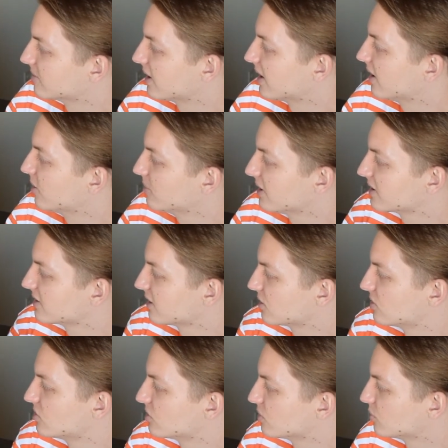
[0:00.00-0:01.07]
I'm not
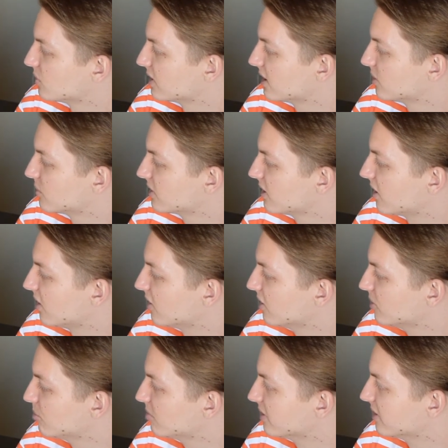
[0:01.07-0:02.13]
exactly sure what I would call
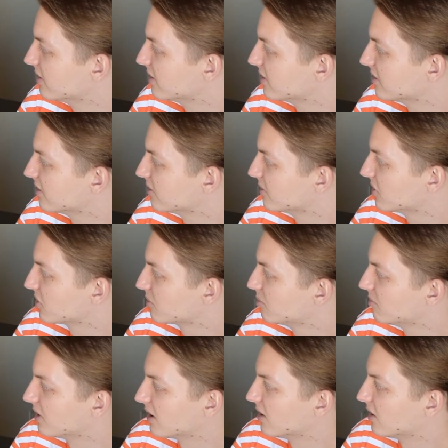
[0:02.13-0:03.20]
it, but you know, like,
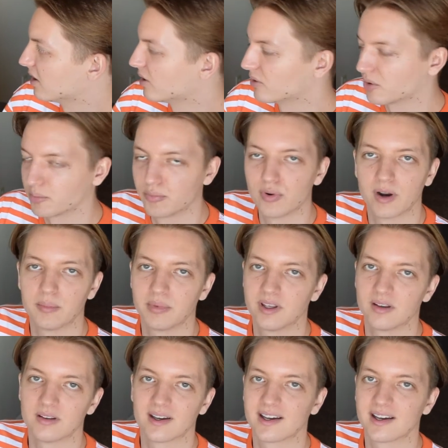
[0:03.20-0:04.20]
I don't know, preppy.